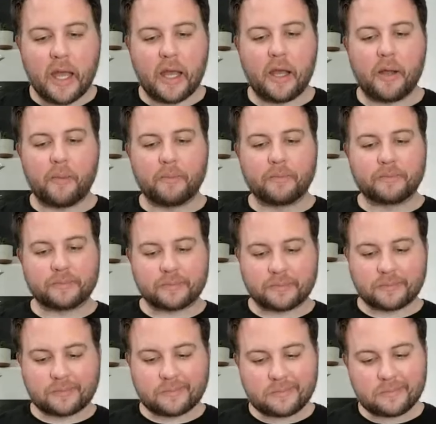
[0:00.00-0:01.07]
um,
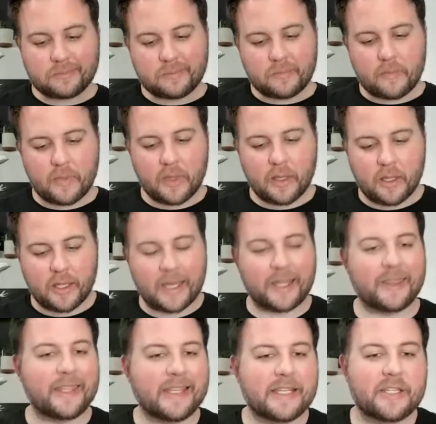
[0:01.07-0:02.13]
I
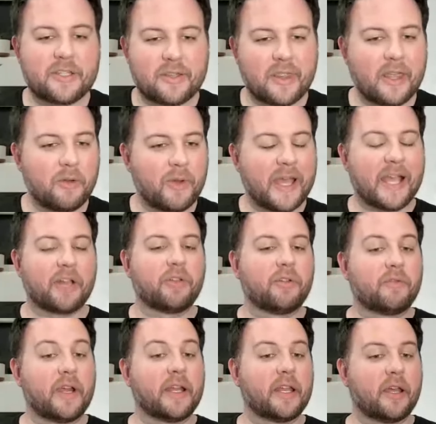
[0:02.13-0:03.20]
think though
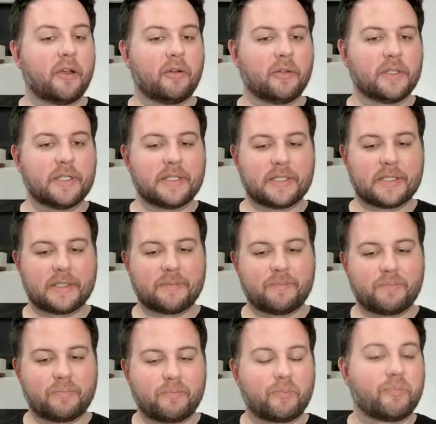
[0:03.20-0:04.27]
Eklund right now is
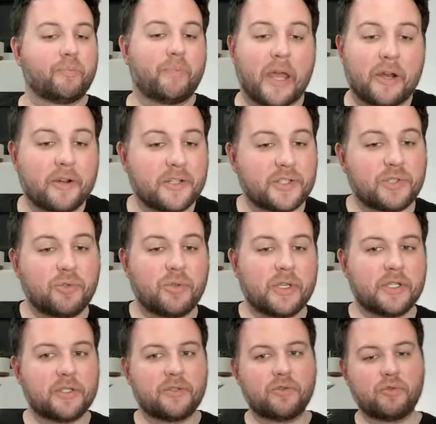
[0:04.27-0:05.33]
better
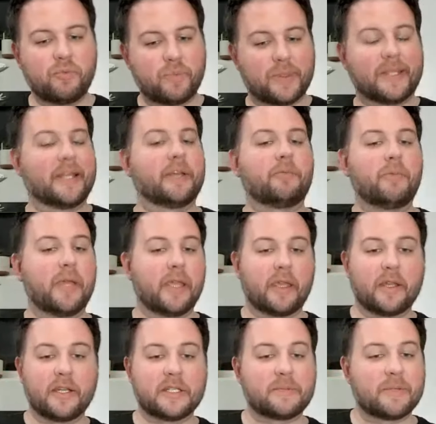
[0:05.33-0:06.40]
suited to play
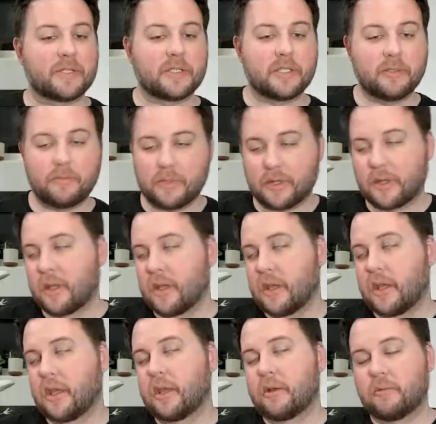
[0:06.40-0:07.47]
wing, and especially with
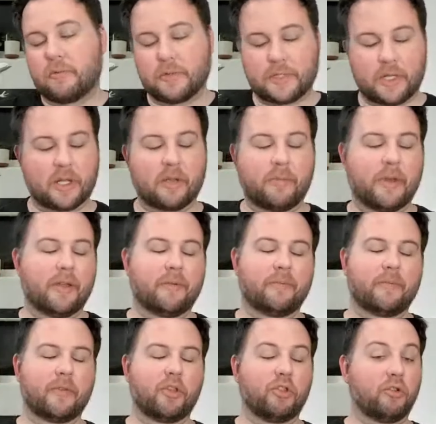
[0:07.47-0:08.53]
We'll talk
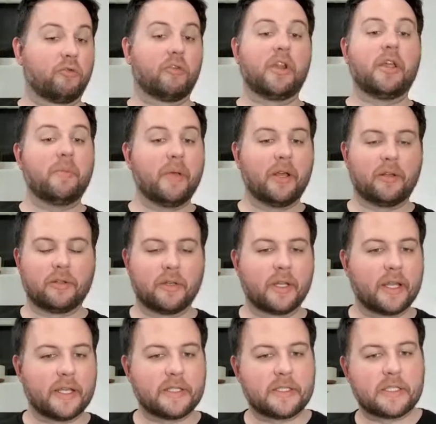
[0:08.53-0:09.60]
about the
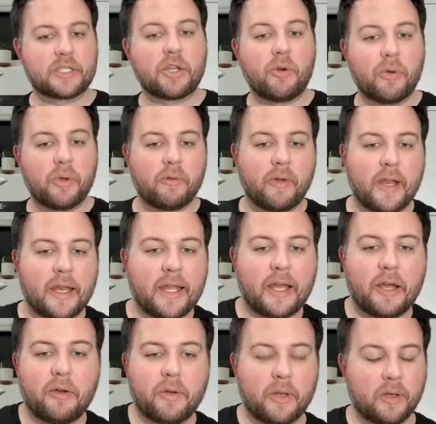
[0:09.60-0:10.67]
rebuild as it's going right
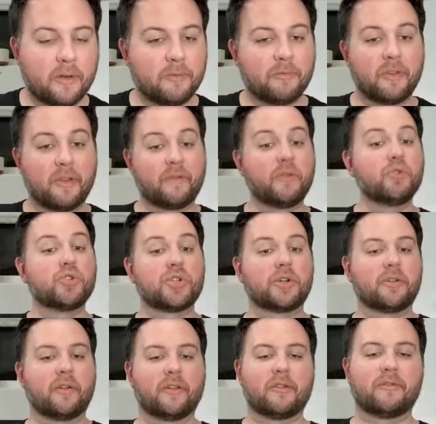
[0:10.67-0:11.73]
now and the
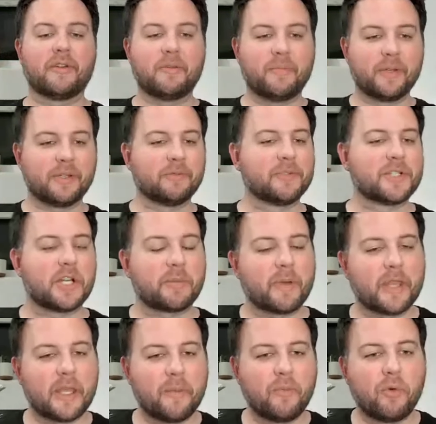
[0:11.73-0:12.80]
future of the rebuild. We'll talk
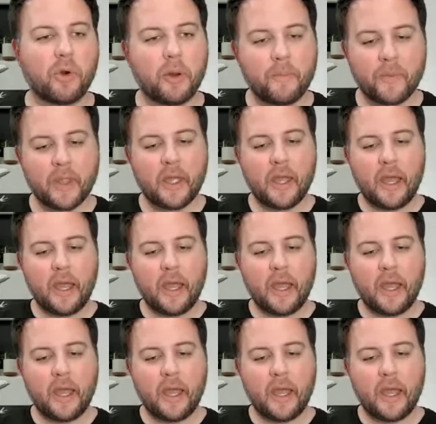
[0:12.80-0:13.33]
about that more.